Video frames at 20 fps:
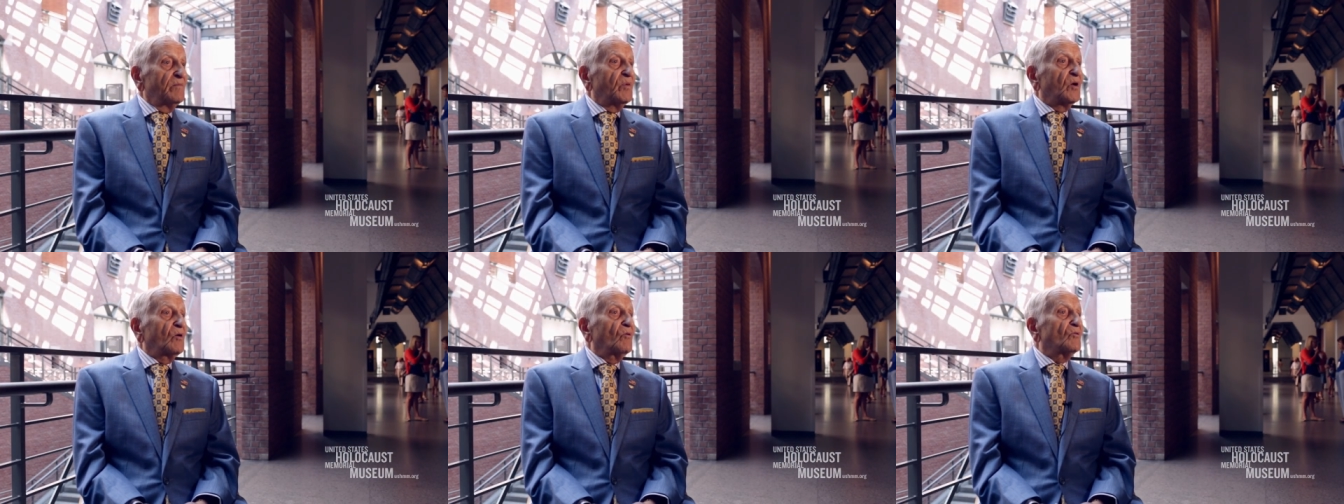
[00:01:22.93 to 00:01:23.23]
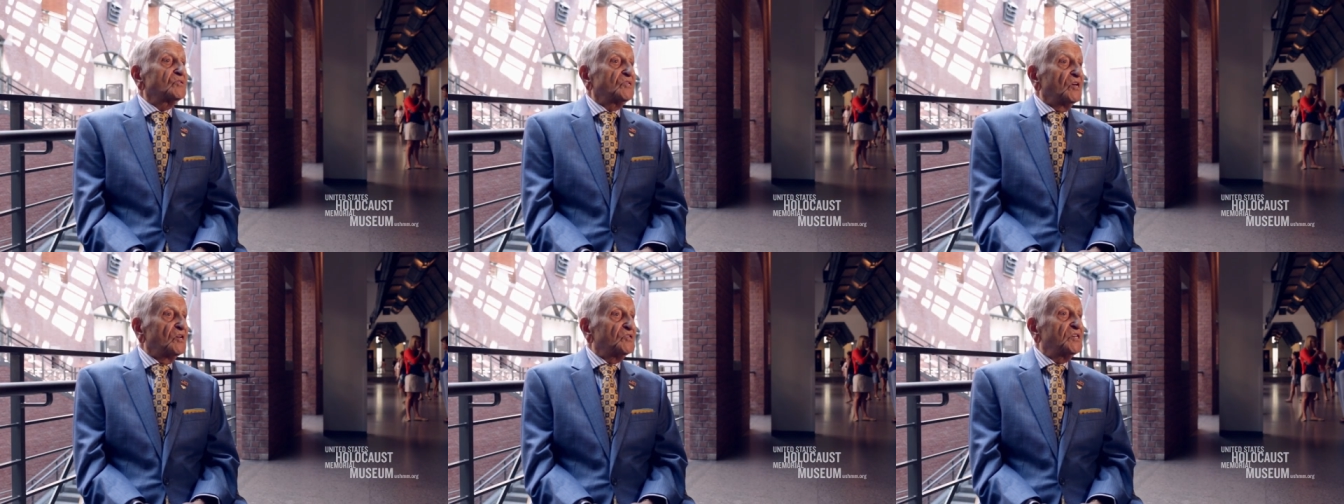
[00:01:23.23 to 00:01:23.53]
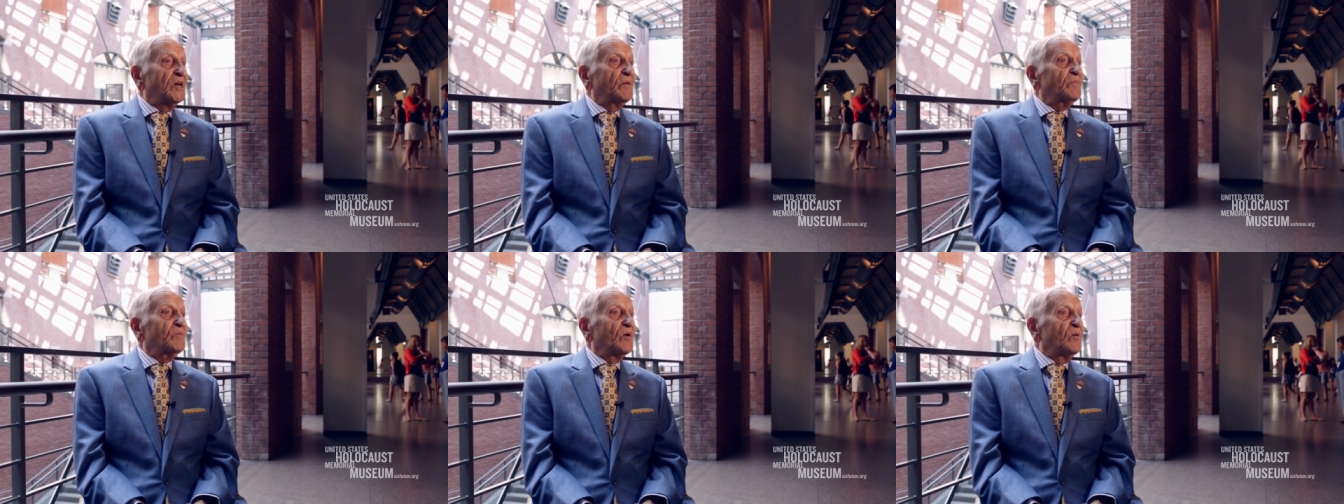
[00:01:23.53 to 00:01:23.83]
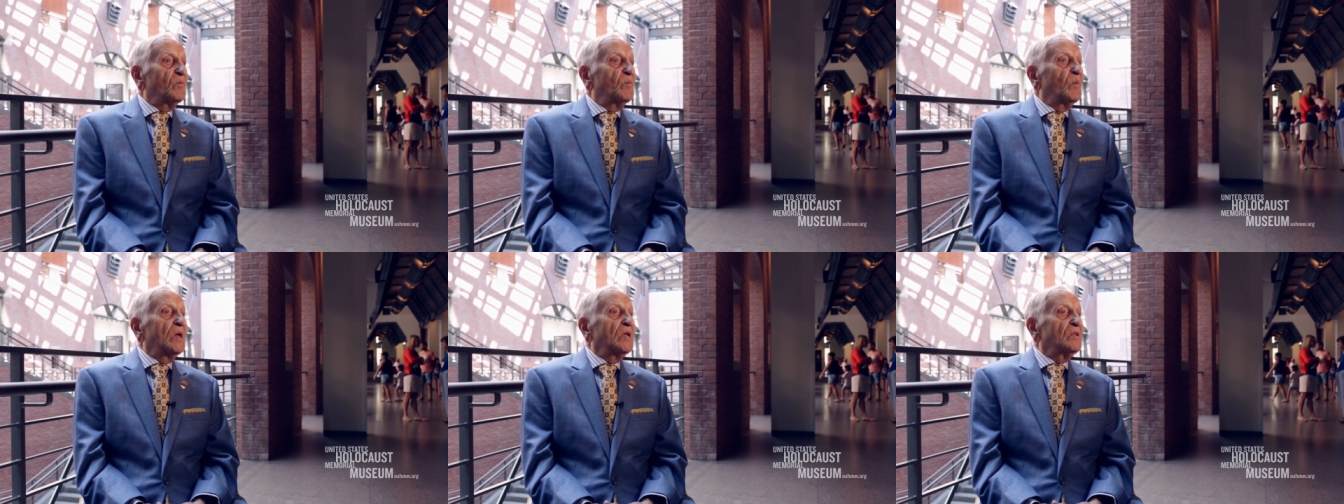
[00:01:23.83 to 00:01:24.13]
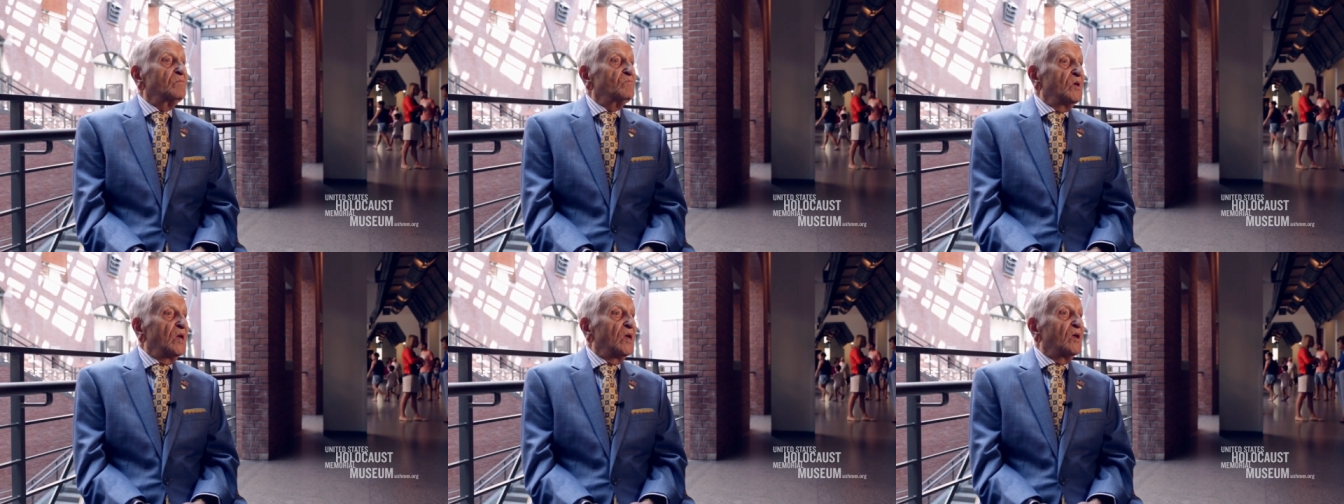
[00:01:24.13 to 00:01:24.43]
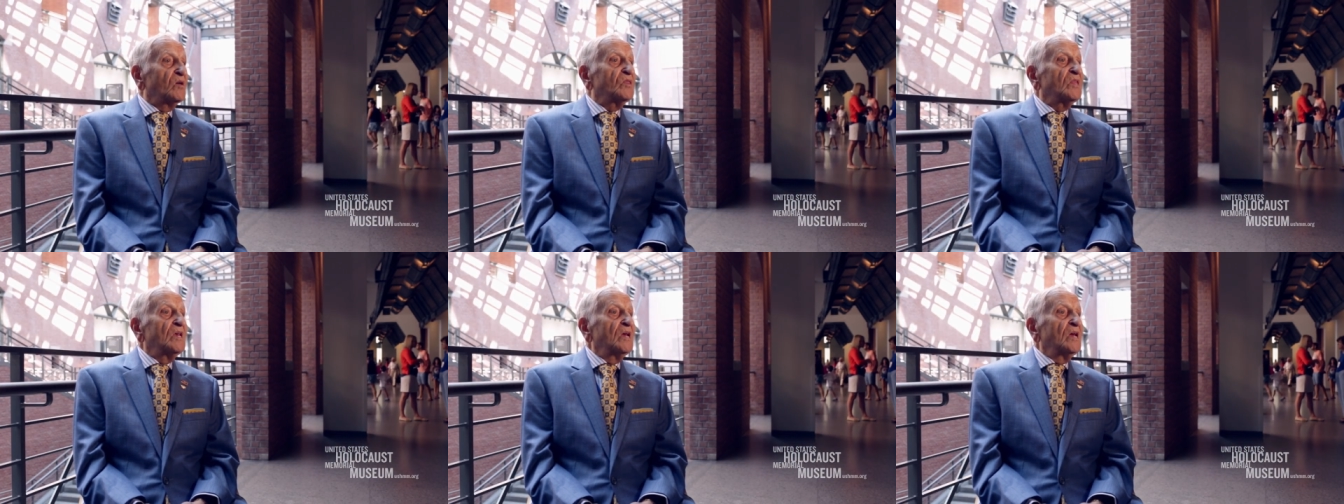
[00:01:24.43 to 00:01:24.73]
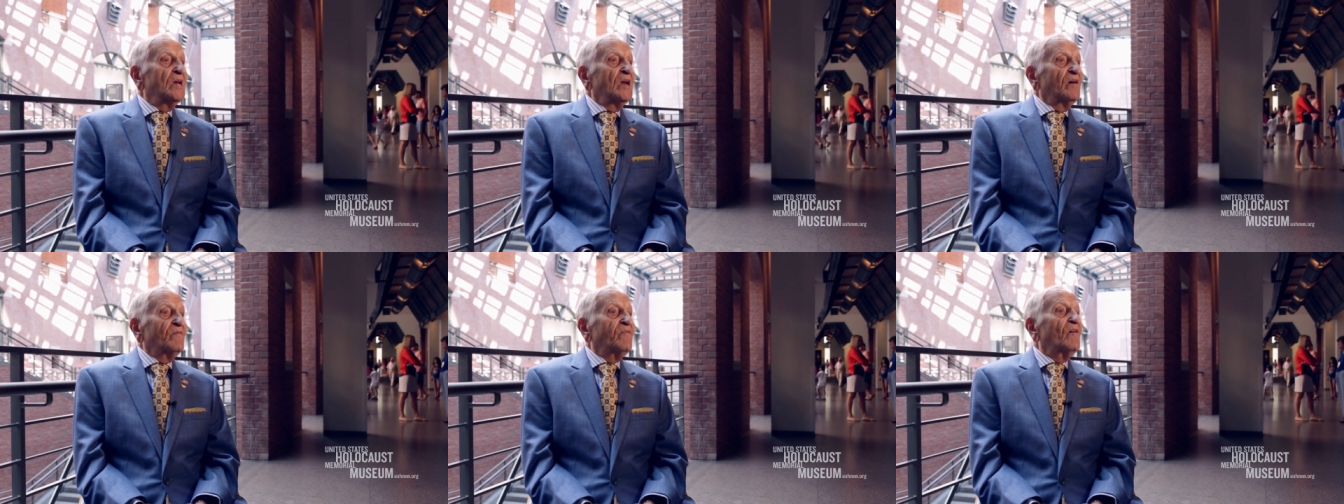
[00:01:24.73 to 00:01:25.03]
because they separated me
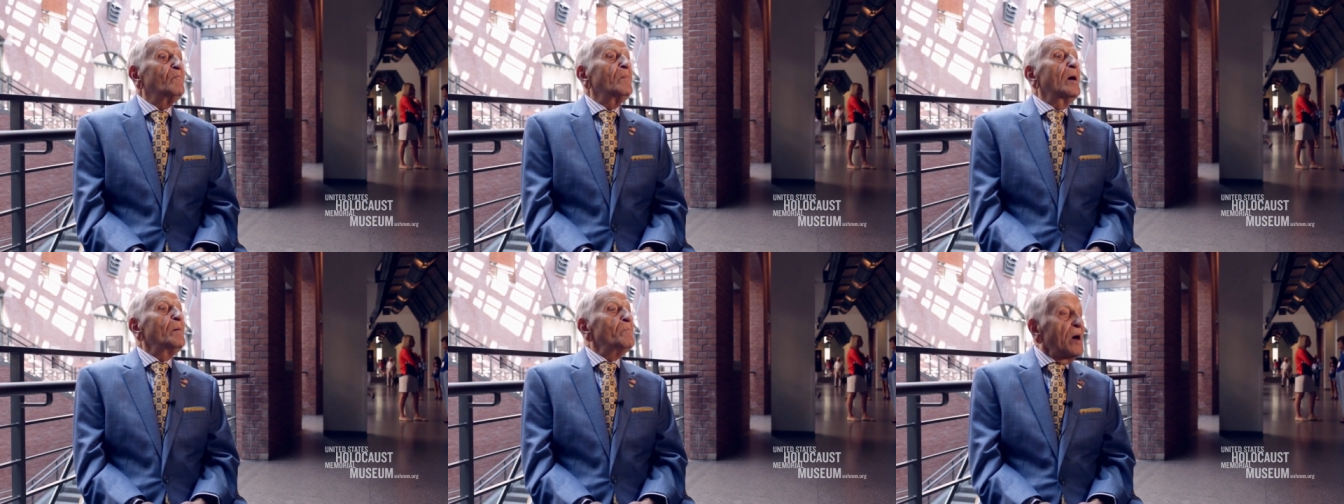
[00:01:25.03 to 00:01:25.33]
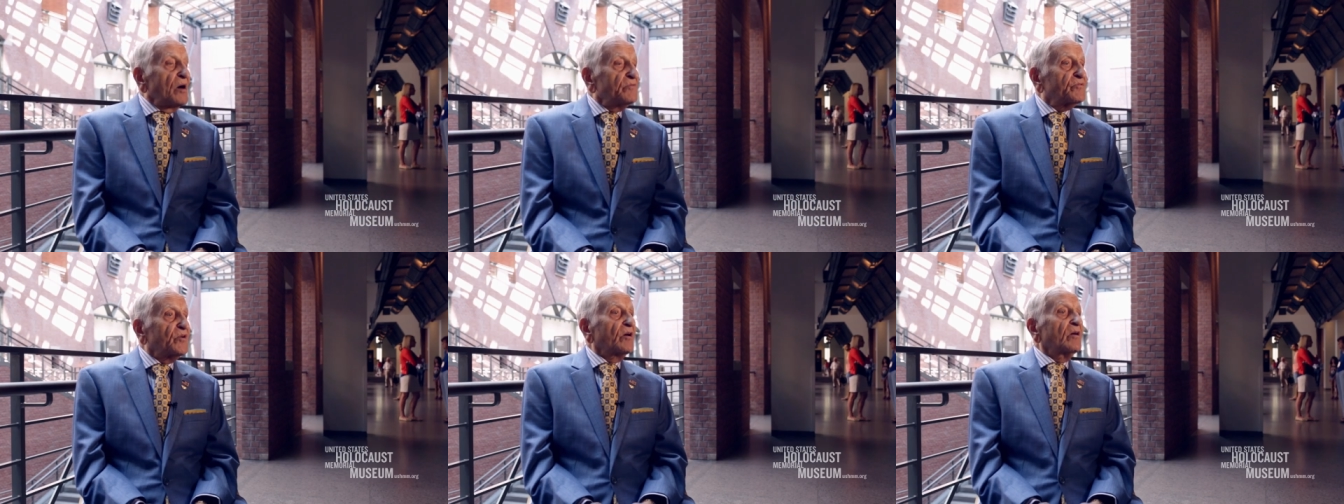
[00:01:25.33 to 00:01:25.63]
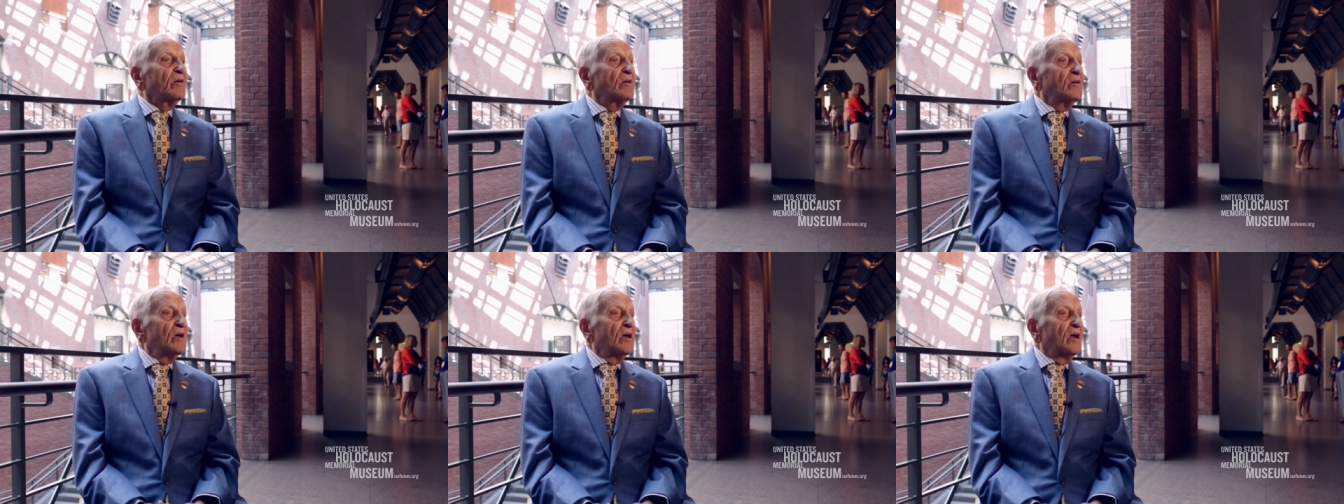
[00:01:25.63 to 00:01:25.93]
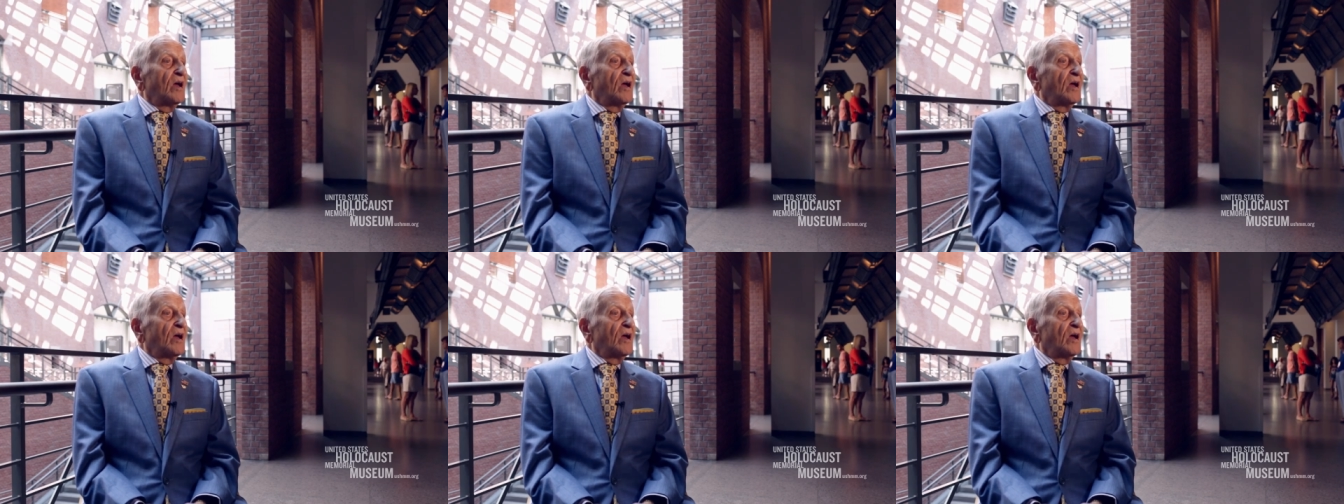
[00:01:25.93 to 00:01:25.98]
from my mother.